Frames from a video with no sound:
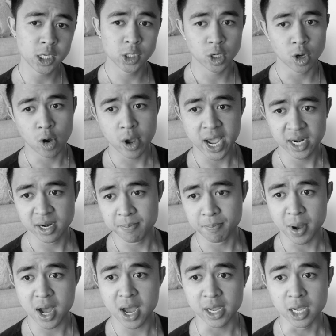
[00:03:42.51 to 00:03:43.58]
need to go ahead and
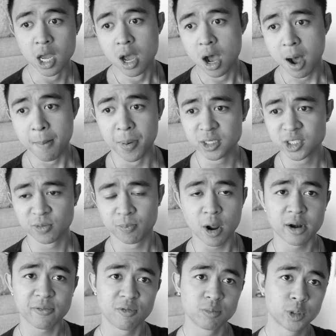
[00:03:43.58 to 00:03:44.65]
buy a bunch of
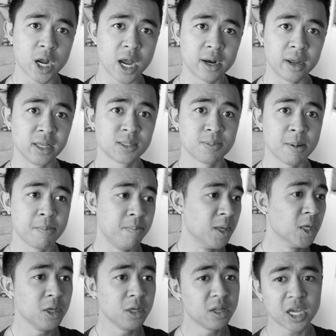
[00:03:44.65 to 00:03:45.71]
product from China and spend
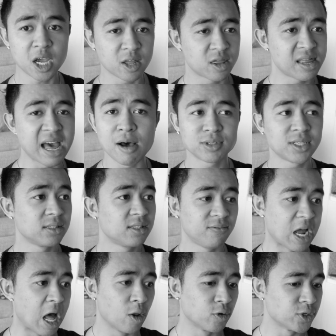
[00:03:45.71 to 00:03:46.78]
thousands of
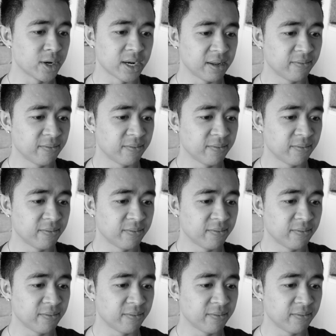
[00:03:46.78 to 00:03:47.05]
dollars on